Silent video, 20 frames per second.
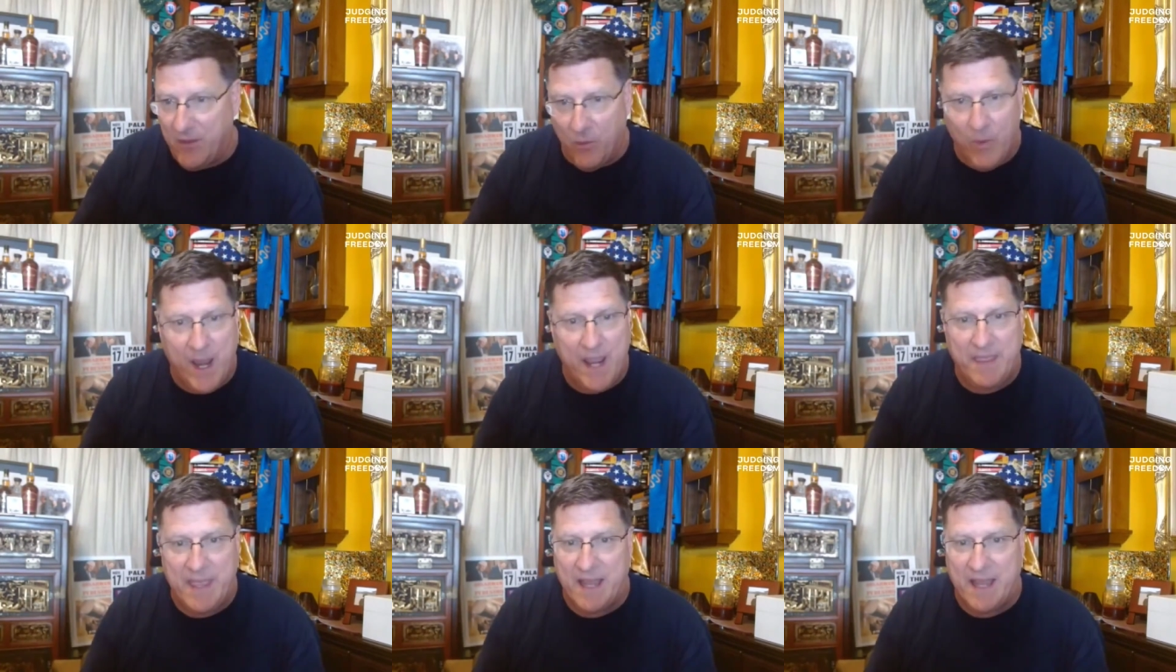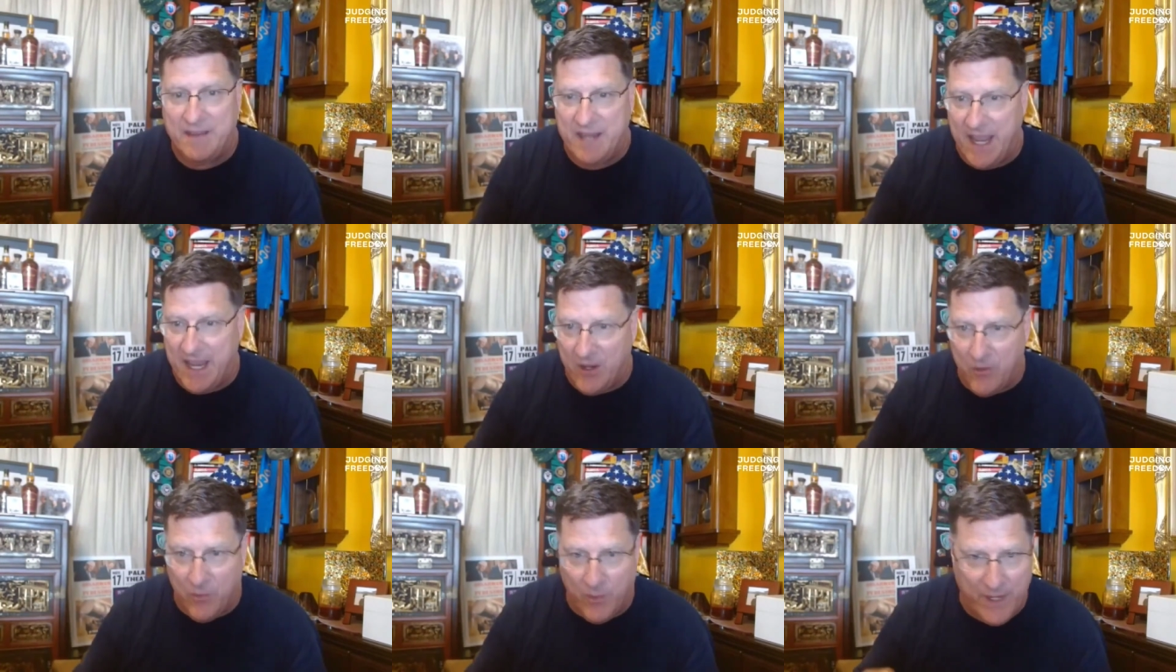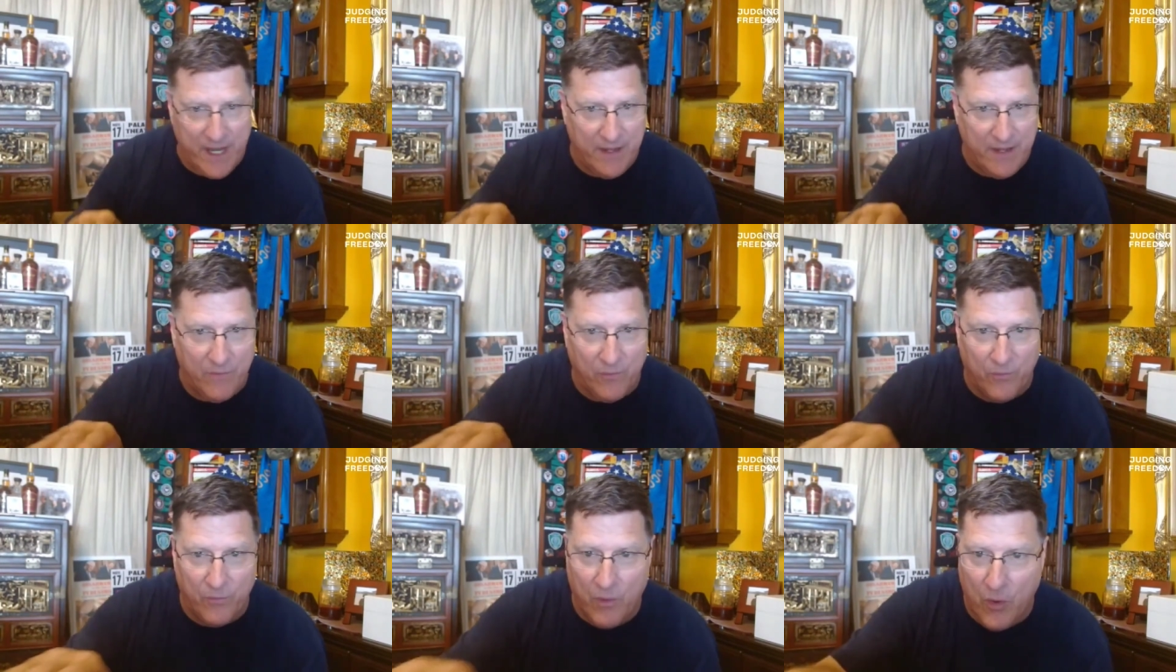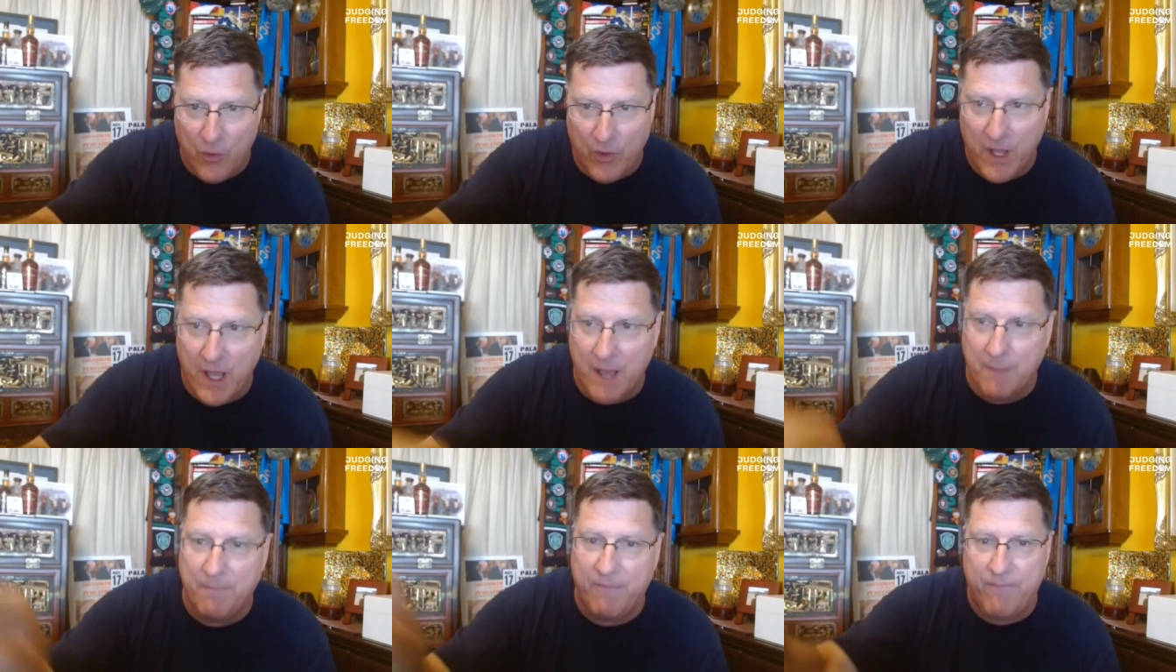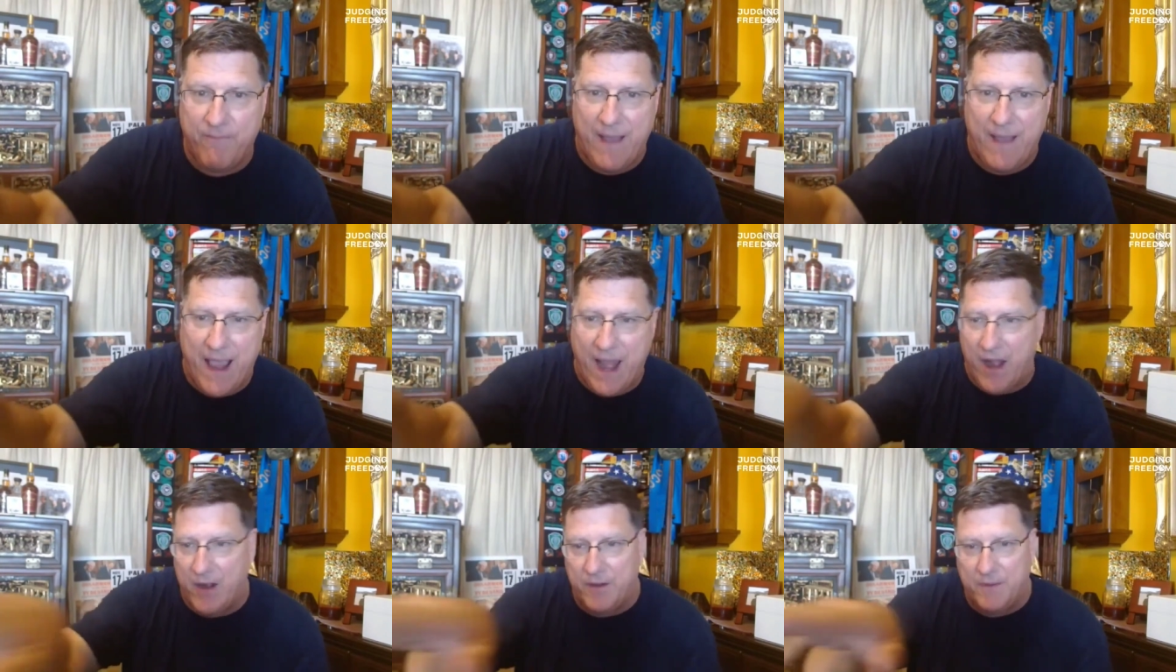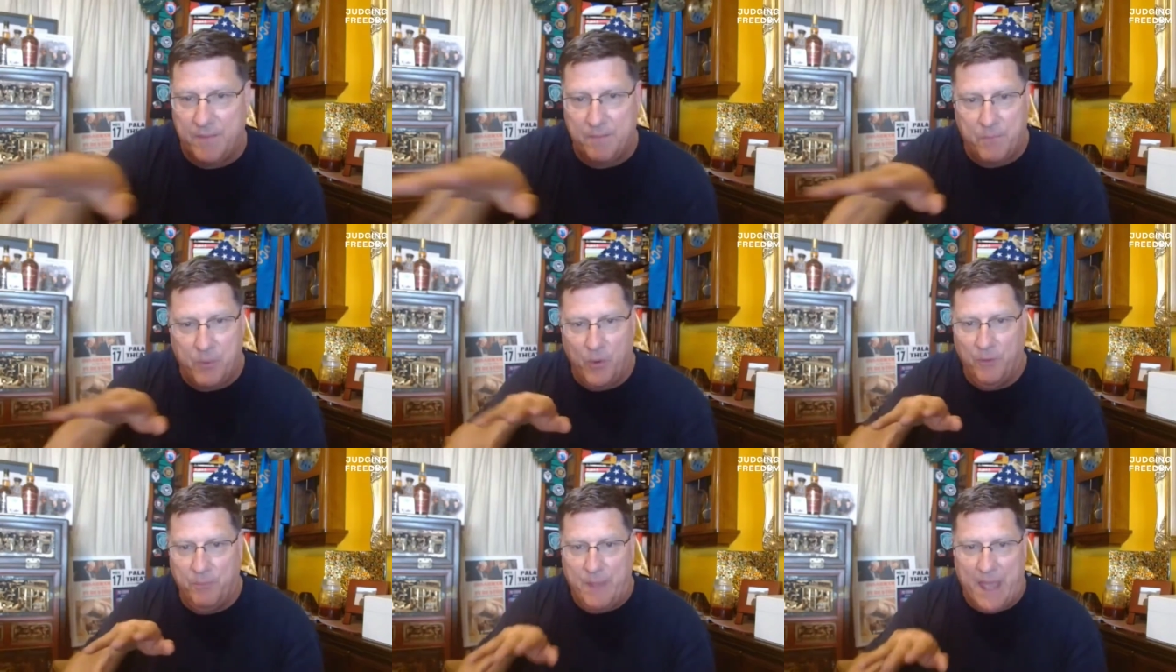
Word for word: and the way that tank went in, rode up, fired,